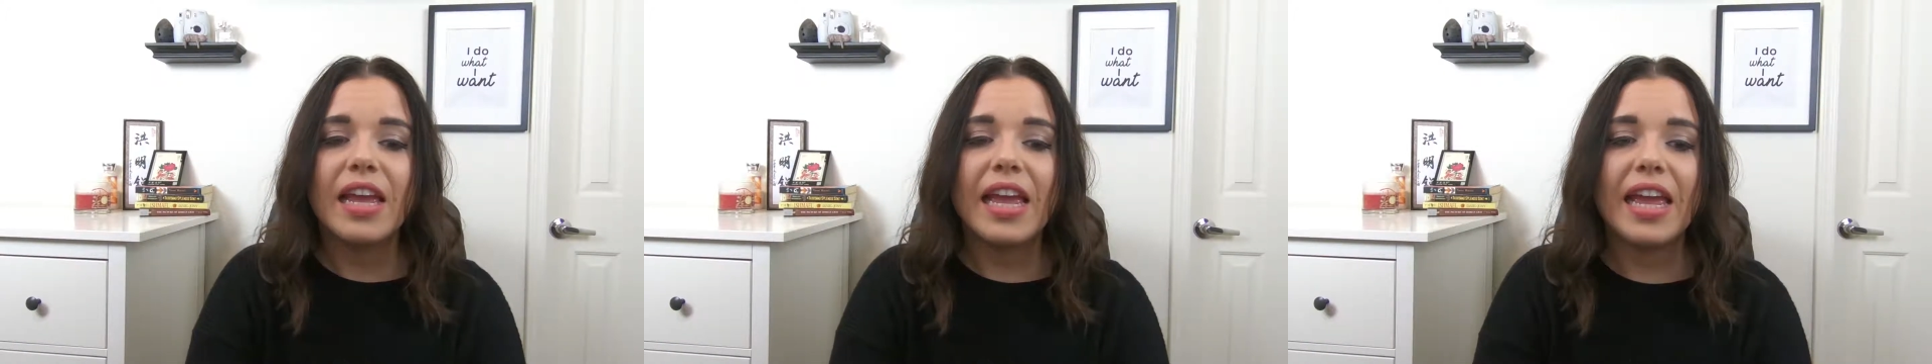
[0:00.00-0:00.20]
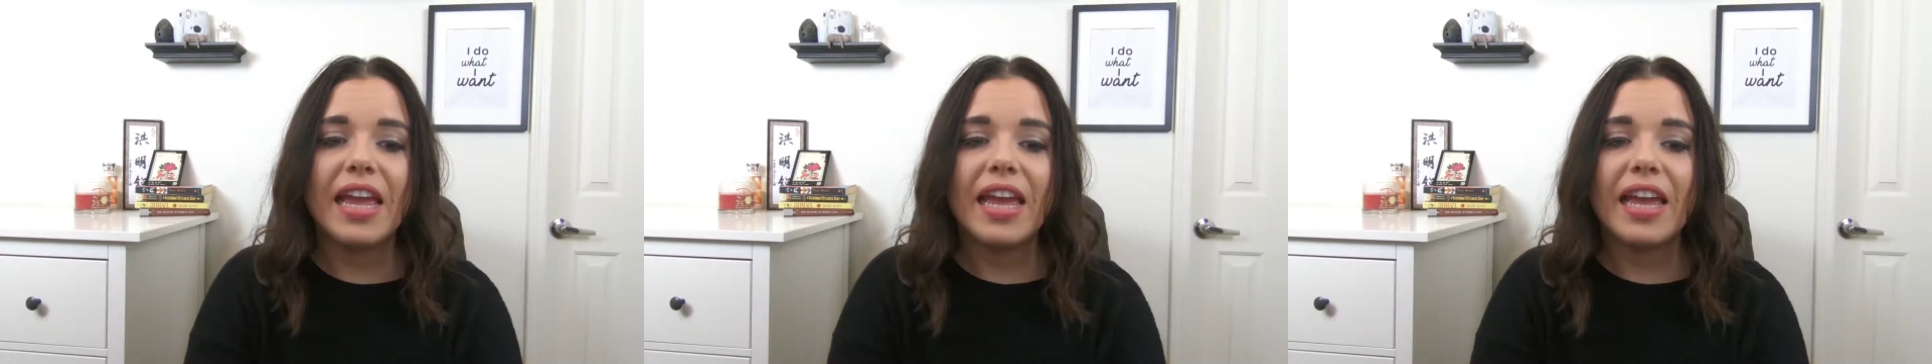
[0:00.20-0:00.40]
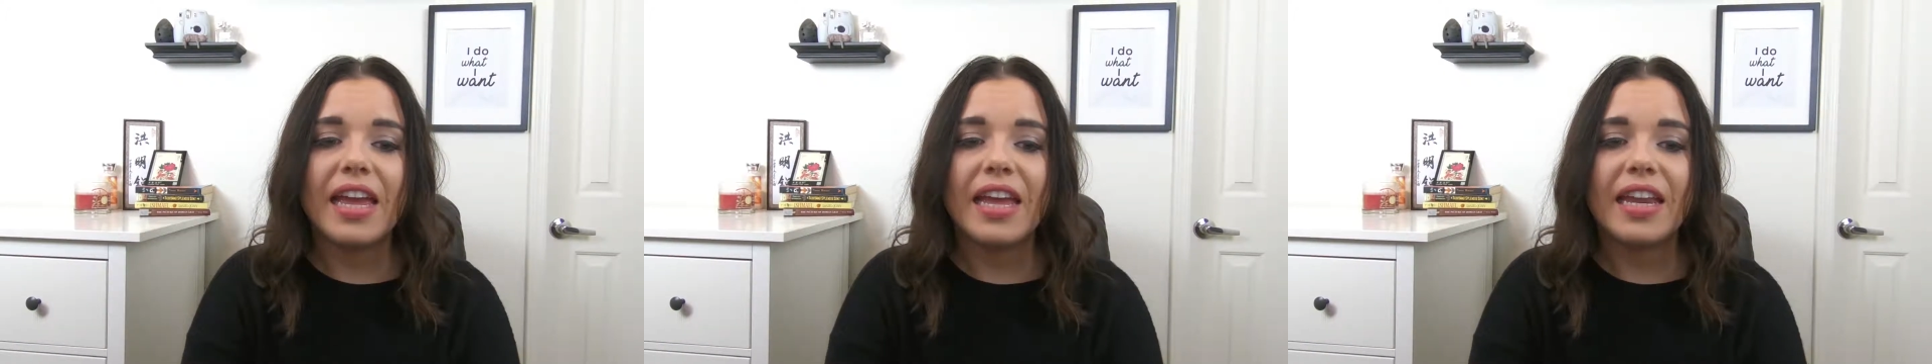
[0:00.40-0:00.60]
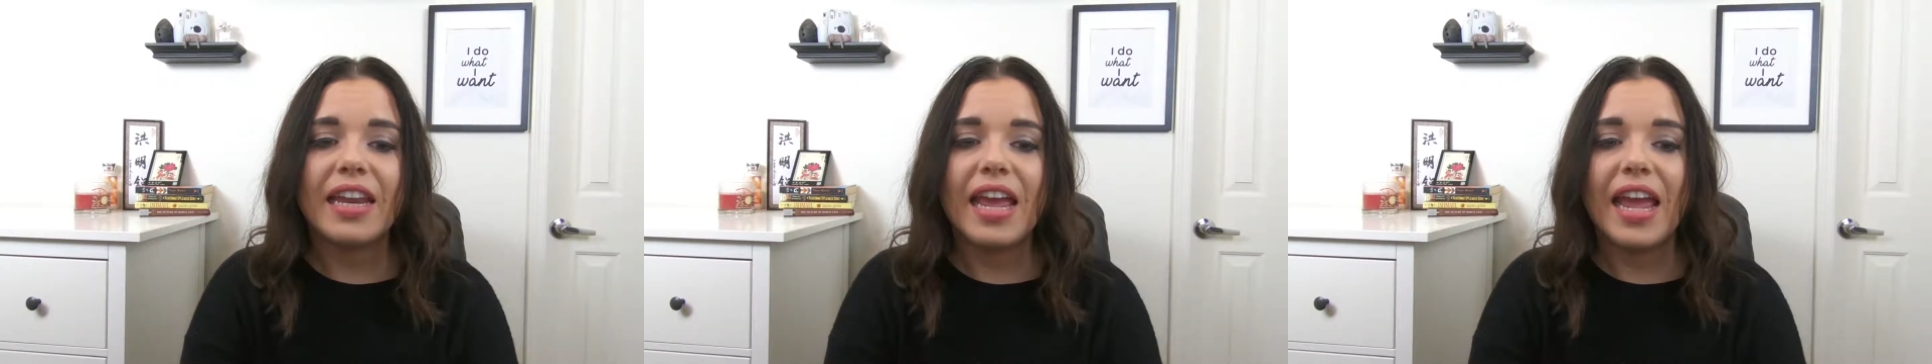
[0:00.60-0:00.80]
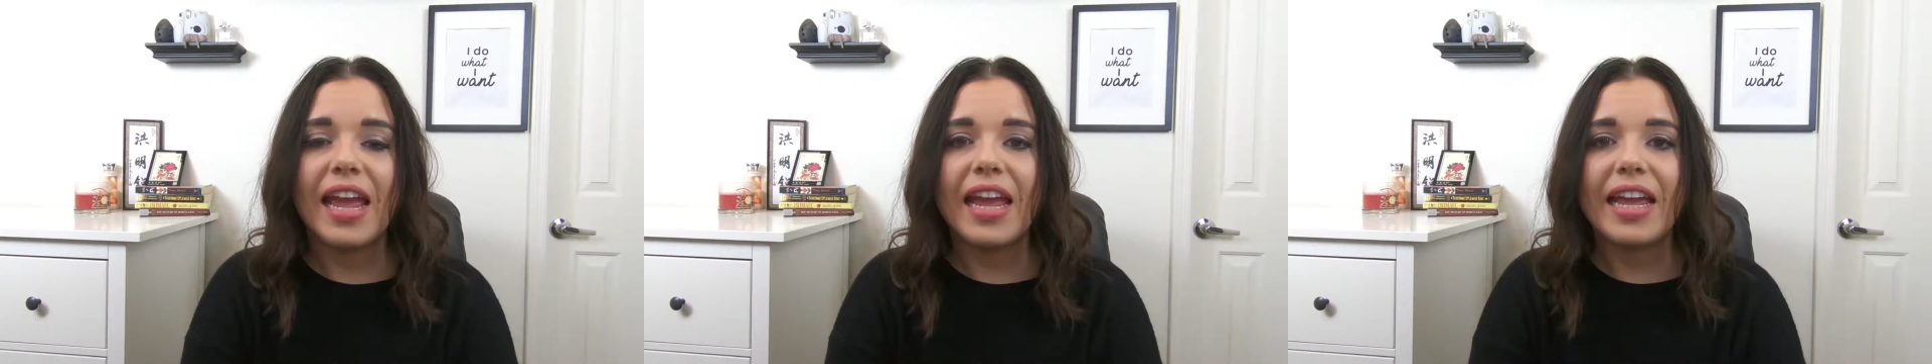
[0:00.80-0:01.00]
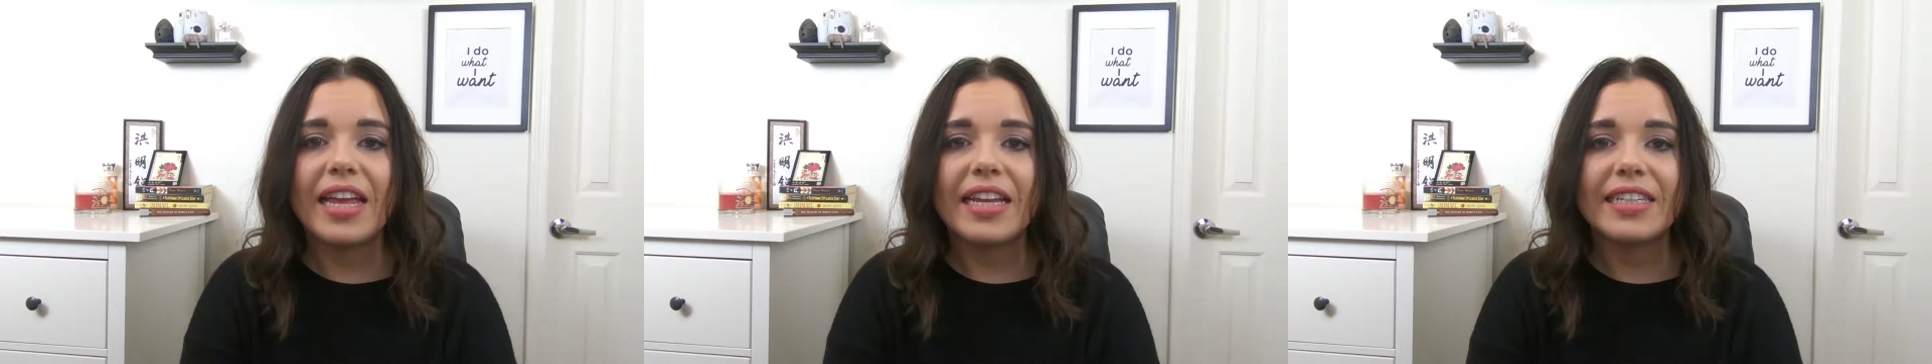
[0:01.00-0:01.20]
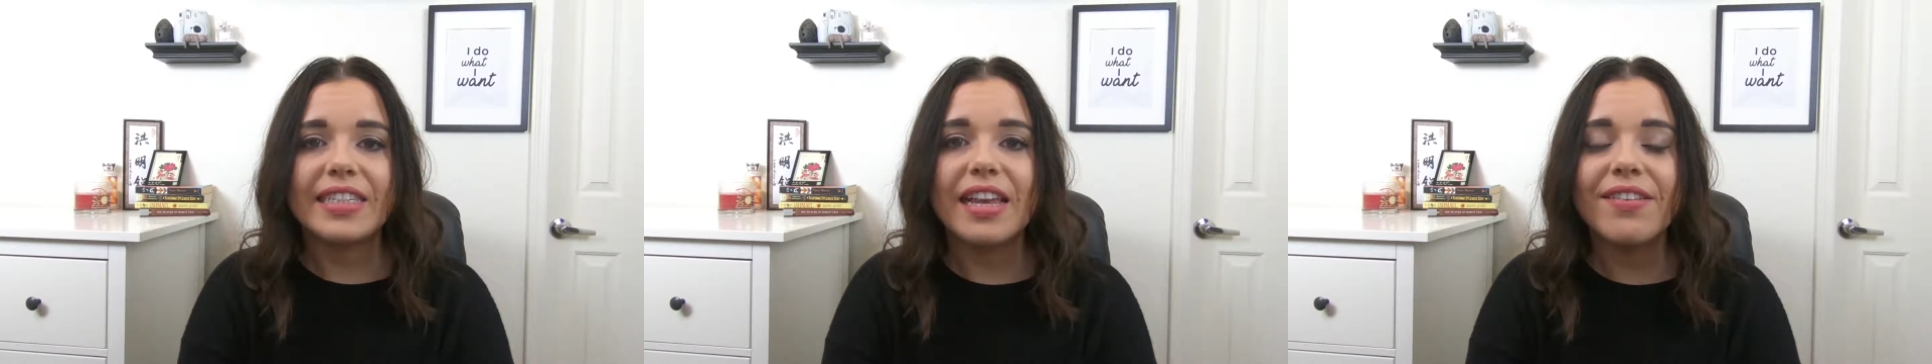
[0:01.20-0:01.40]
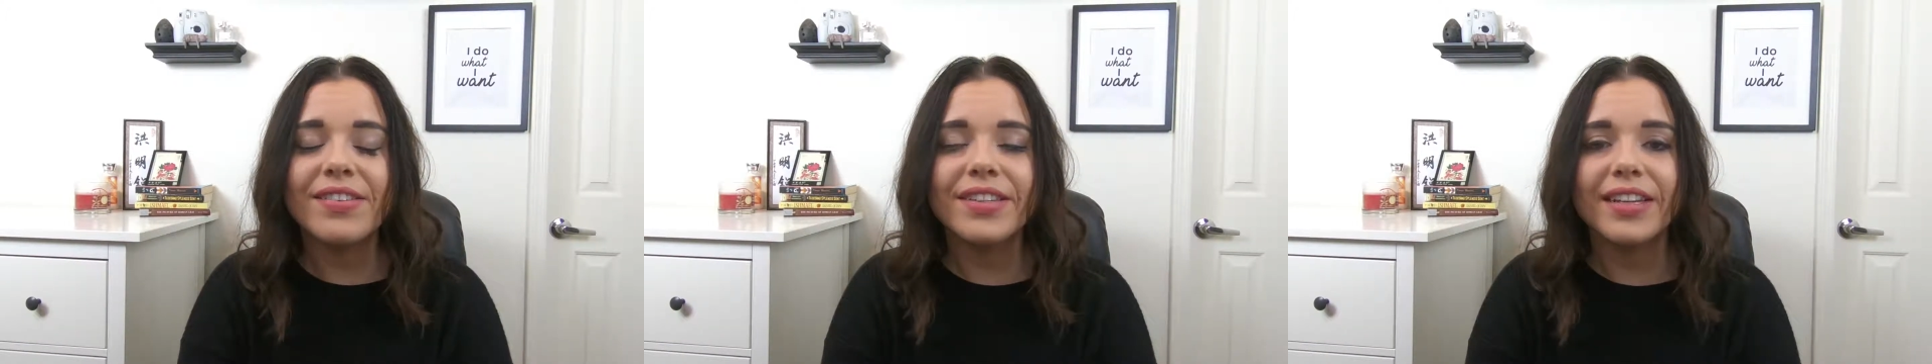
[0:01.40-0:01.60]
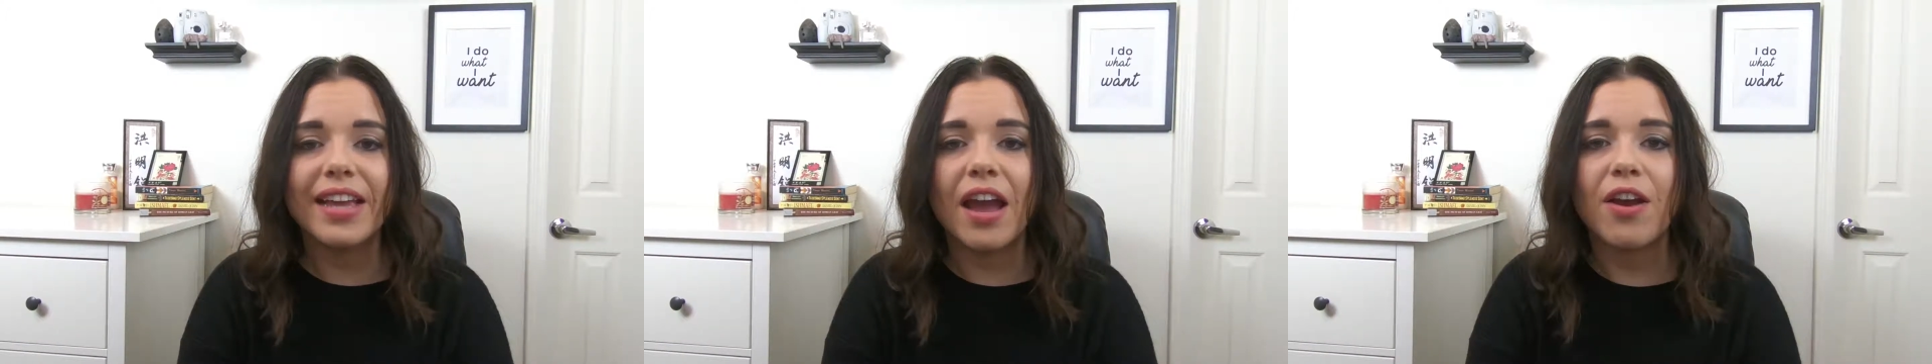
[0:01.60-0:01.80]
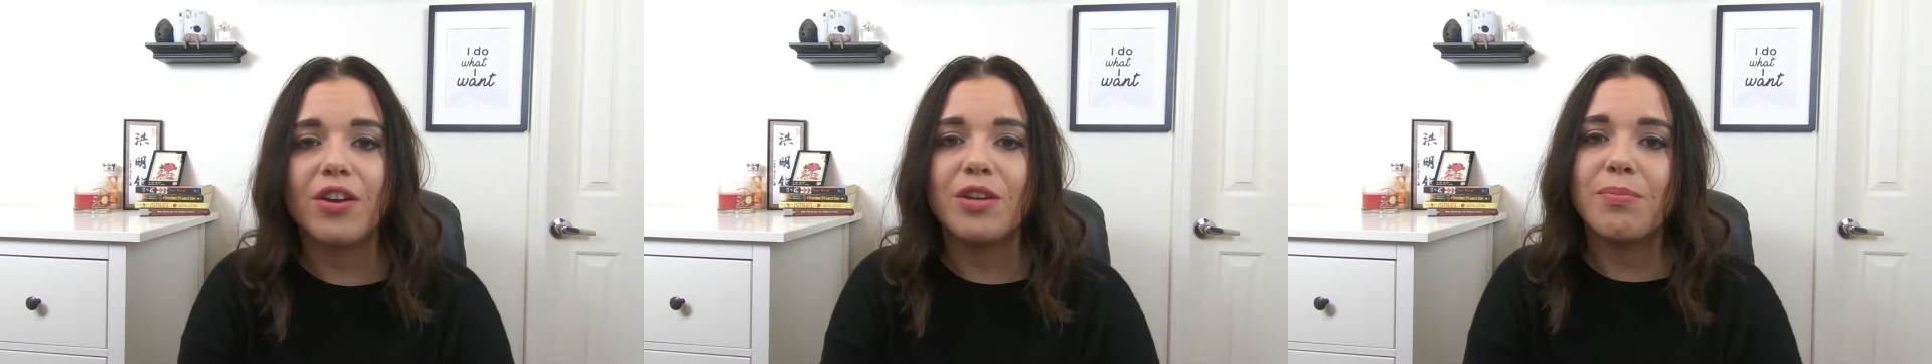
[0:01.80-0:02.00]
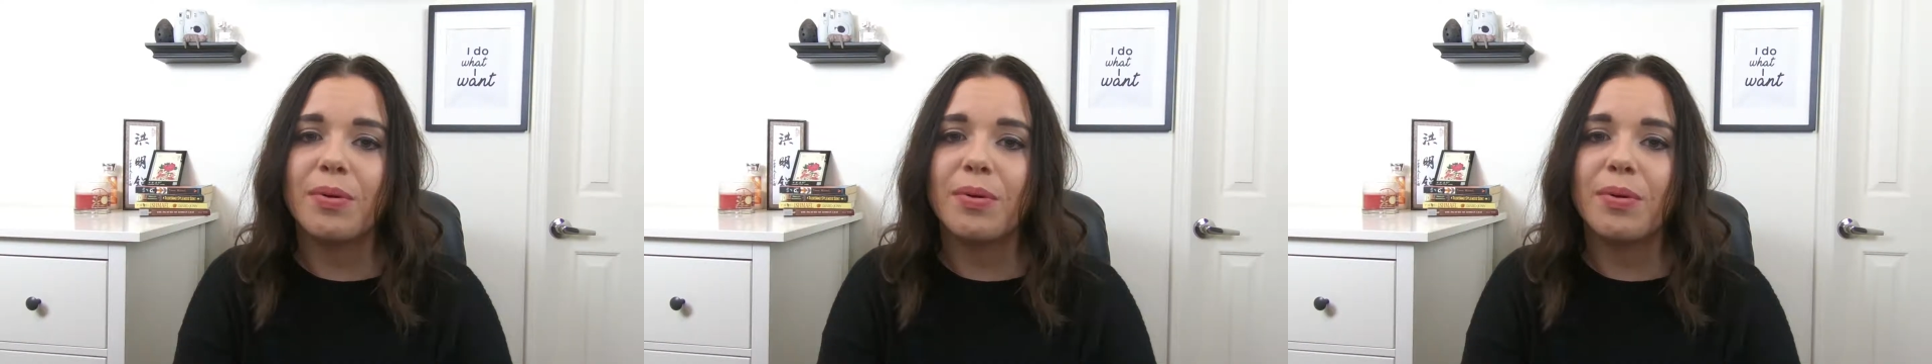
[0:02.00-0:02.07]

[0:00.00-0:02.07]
In a savings account,